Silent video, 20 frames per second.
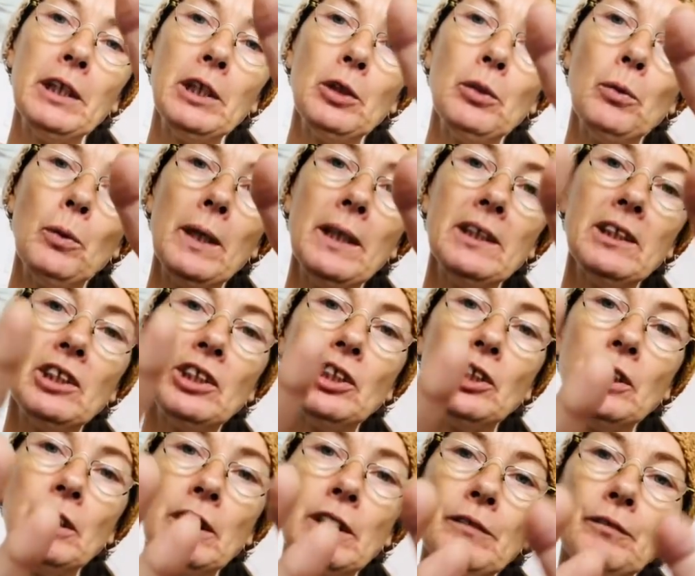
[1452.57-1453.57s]

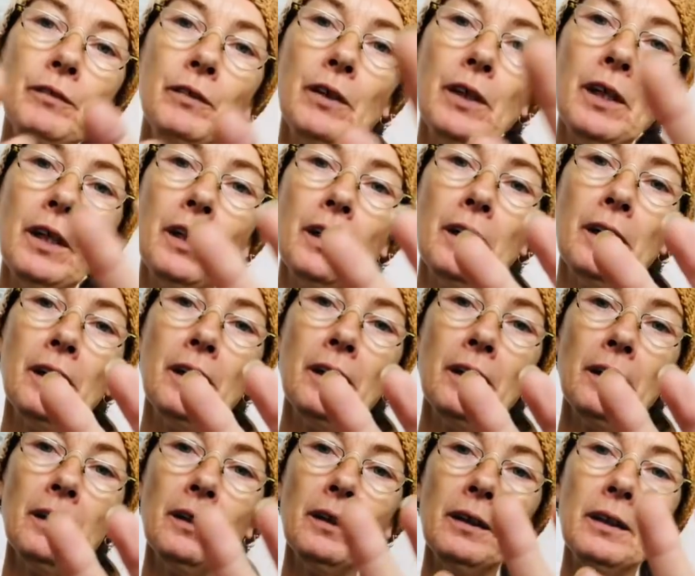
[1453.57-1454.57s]
questions for her,